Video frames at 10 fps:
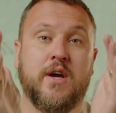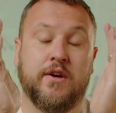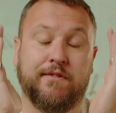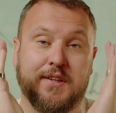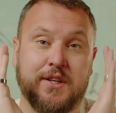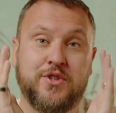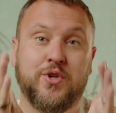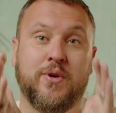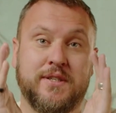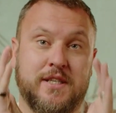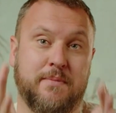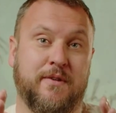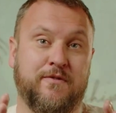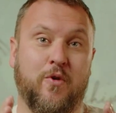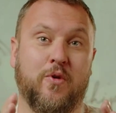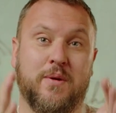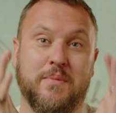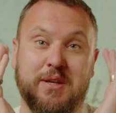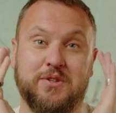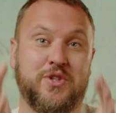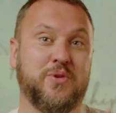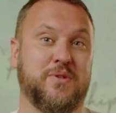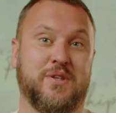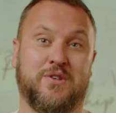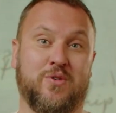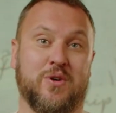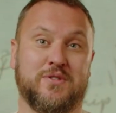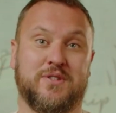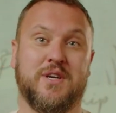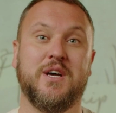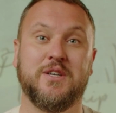who for the joy set before him endured the cross,